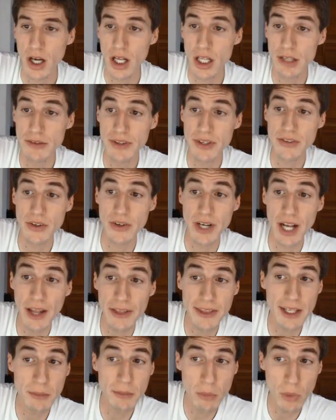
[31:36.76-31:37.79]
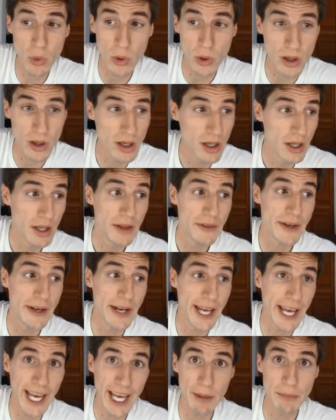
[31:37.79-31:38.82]
All of these are nothing more
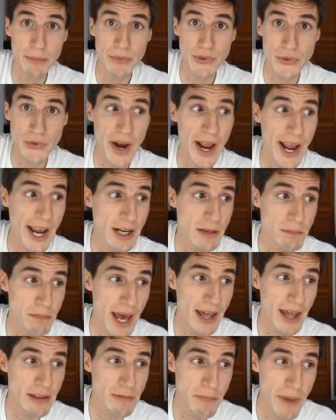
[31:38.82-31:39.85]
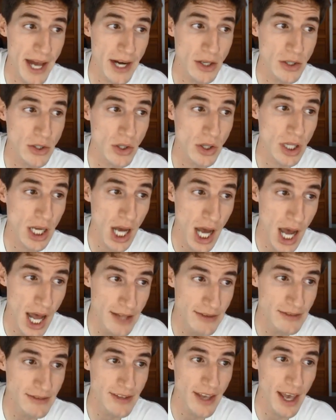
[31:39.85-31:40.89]
than abstract mathematical
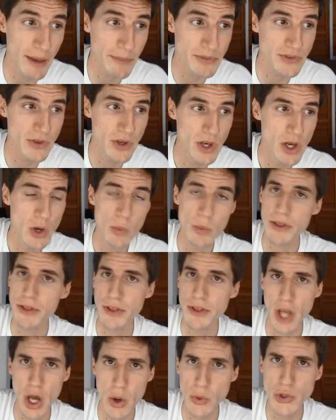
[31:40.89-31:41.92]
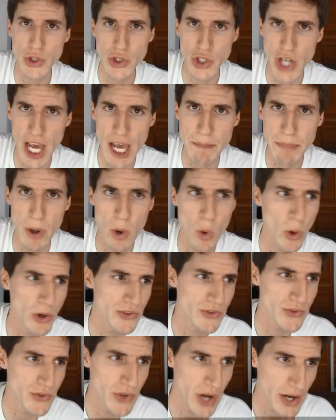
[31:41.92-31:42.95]
concepts with no shape
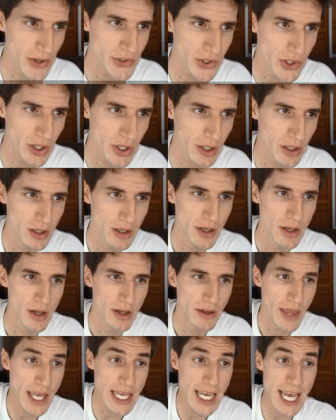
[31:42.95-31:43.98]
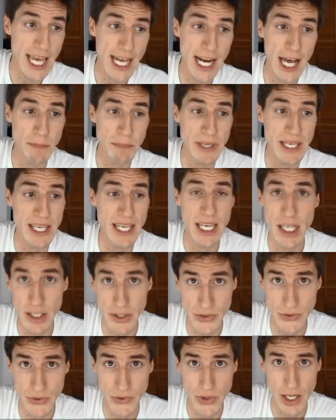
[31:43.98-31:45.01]
or structure. They cannot be
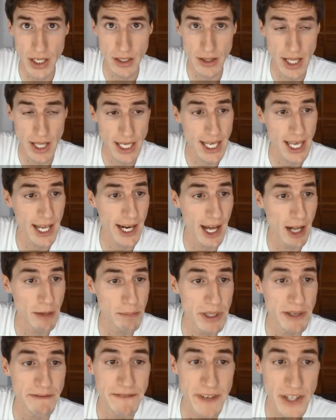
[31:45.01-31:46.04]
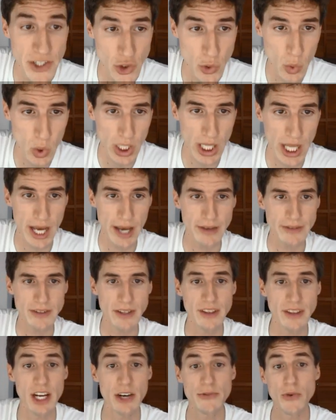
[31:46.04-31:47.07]
illustrated, they cannot be
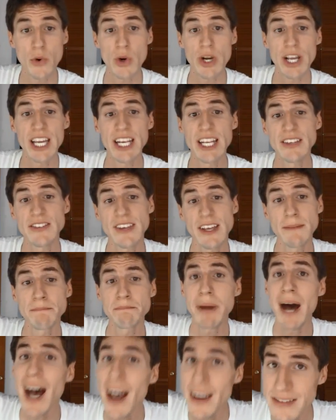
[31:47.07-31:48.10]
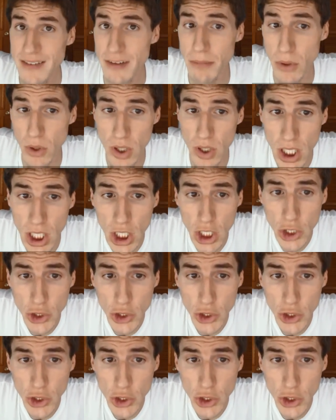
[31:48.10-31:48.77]
visualized, and therefore it is impossible